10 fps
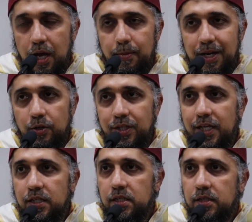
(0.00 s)
I mean,
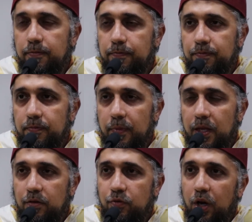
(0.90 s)
nowadays,
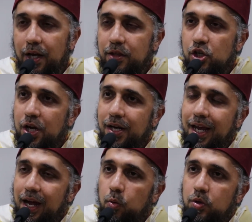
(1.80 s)
if you like, the
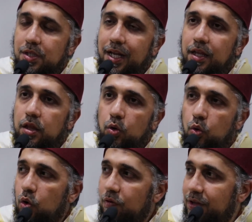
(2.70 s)
Sharia was like the
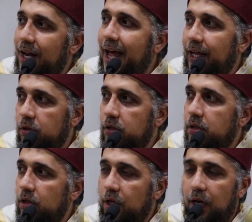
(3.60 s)
law of the land,
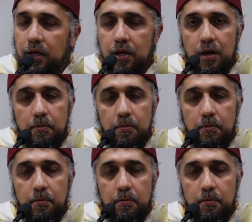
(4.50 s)
okay?